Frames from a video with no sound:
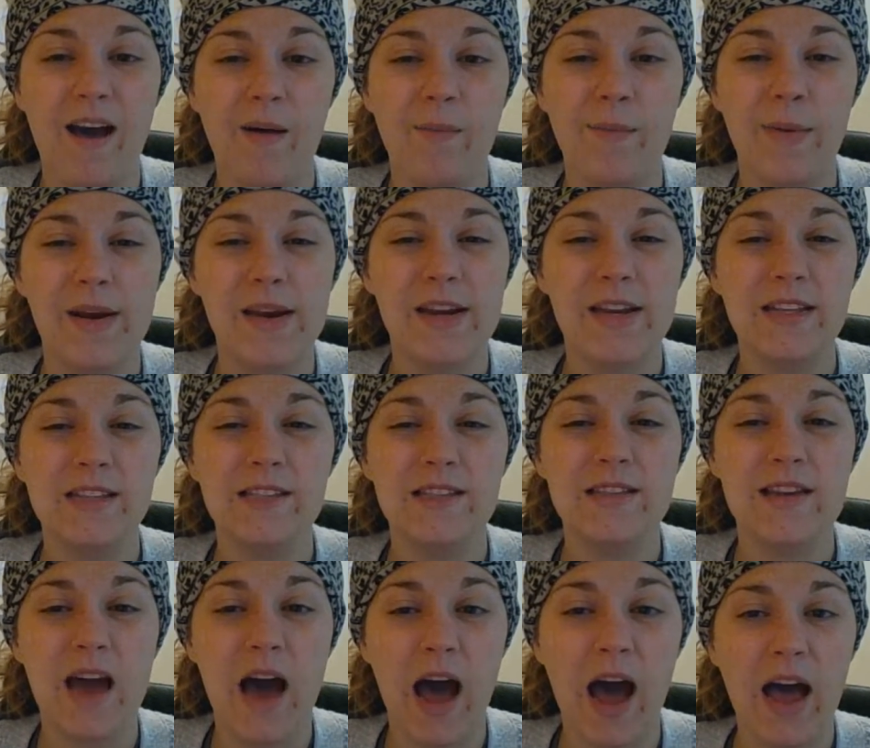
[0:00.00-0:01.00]
But it is
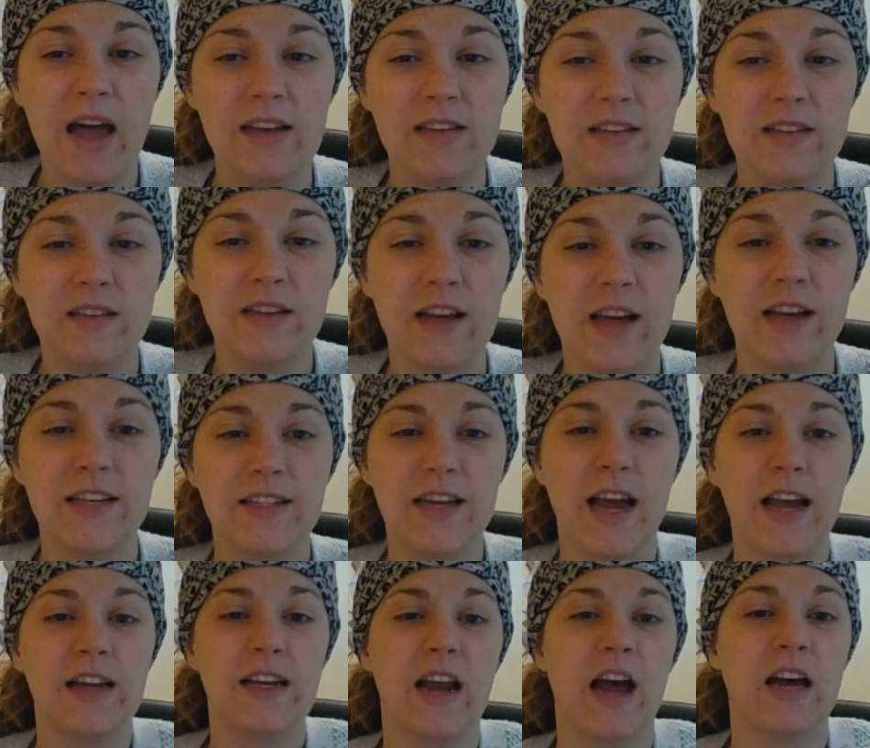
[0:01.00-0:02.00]
not a
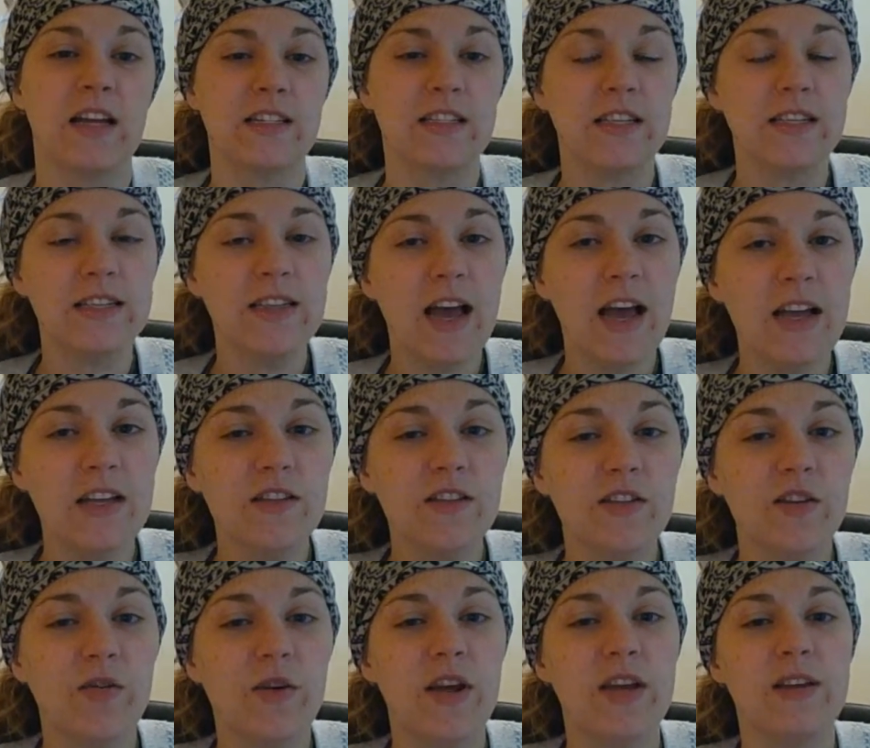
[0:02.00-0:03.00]
diagnostic test,
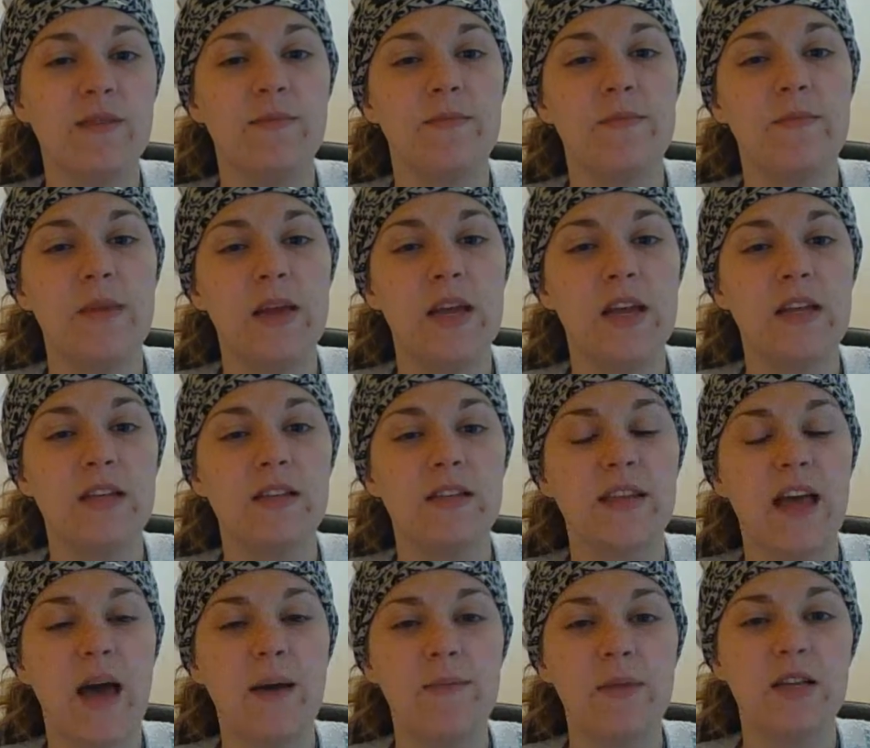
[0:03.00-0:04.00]
so
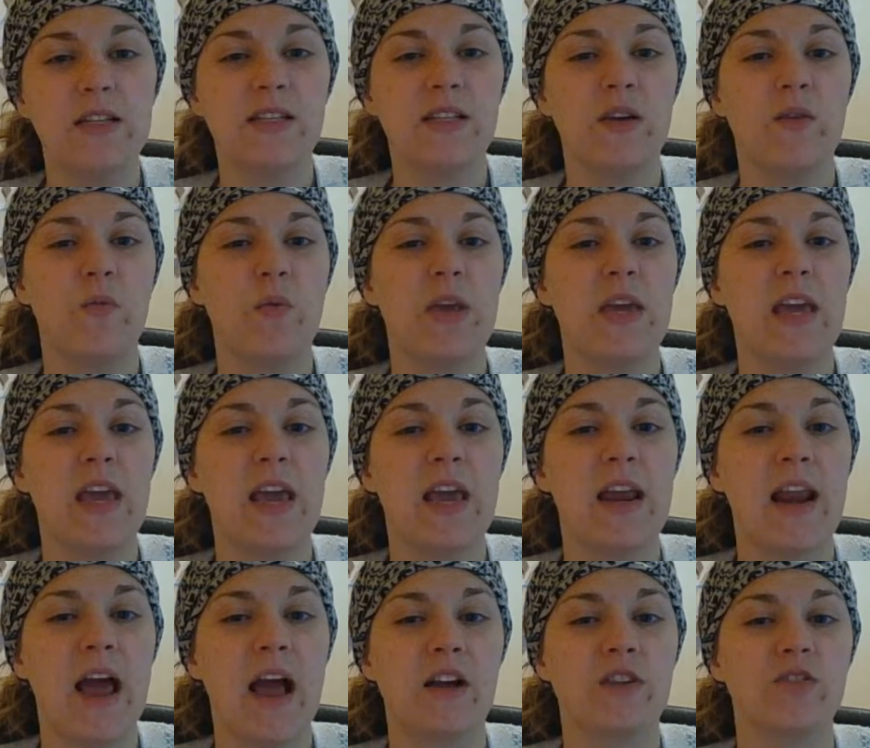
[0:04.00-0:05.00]
that means that we
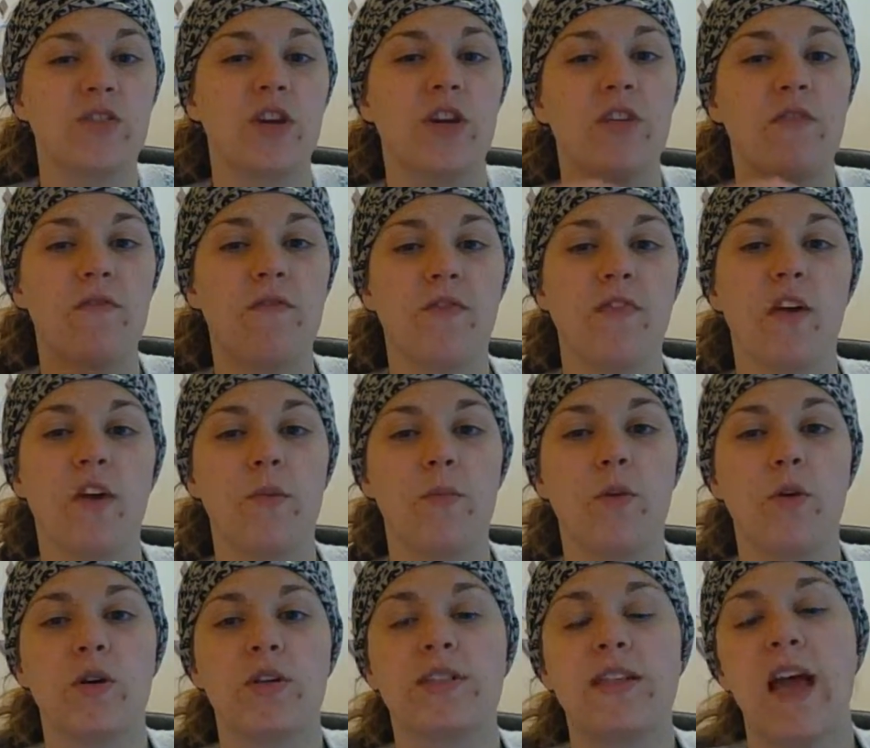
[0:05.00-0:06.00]
can't actually confirm
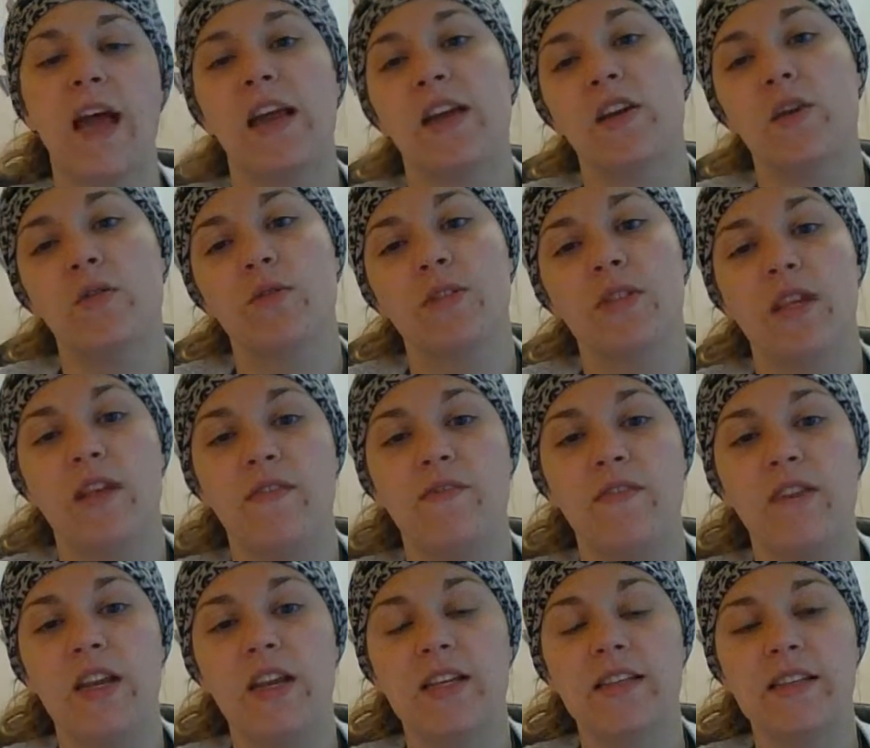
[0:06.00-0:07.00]
or diagnose that a
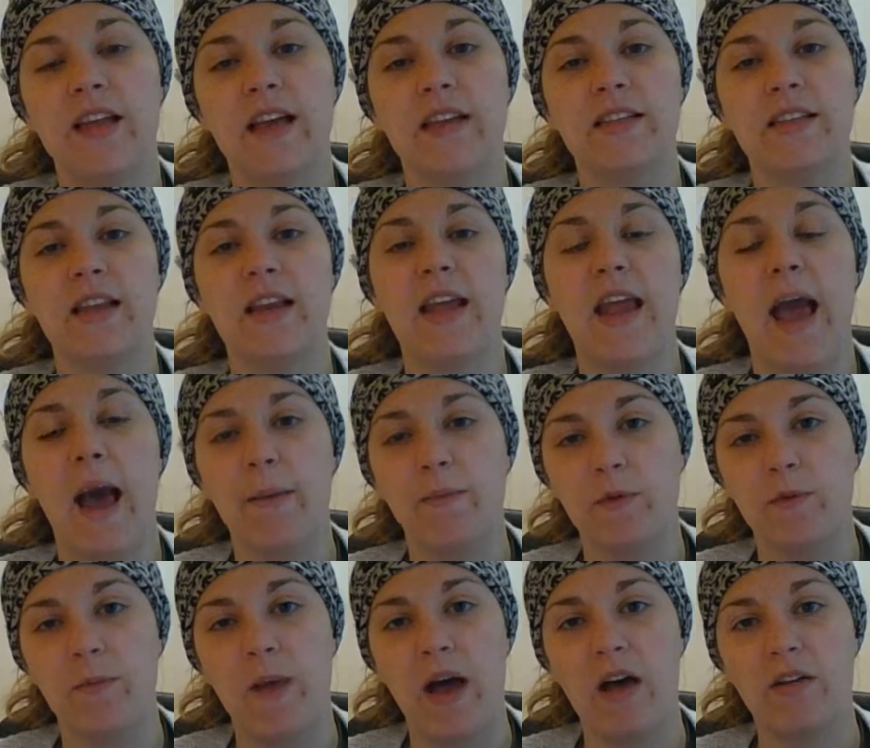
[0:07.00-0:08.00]
fetus has any
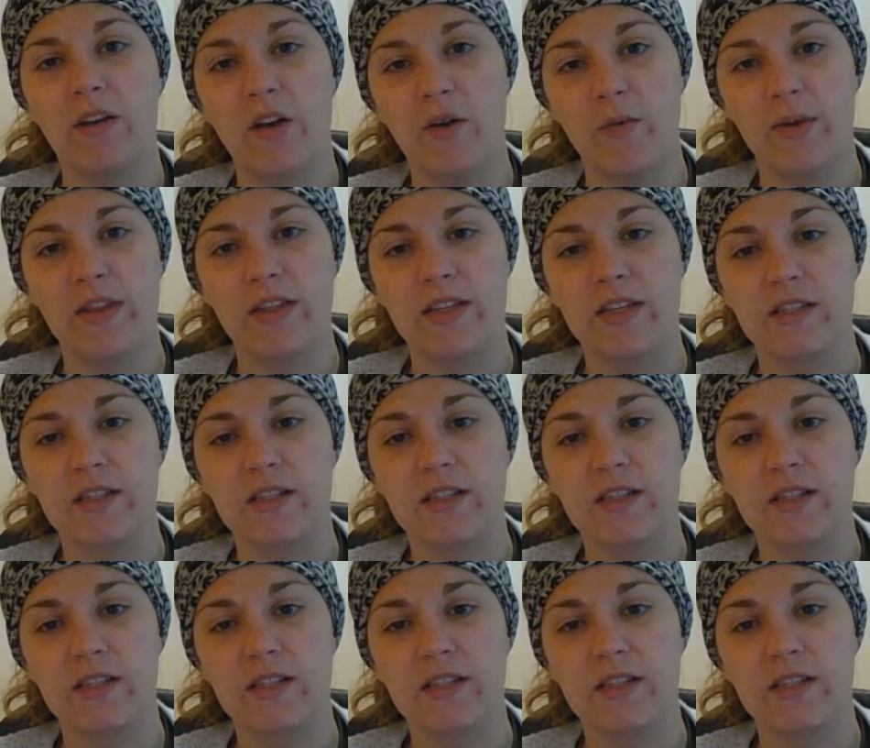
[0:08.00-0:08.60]
abnormality with this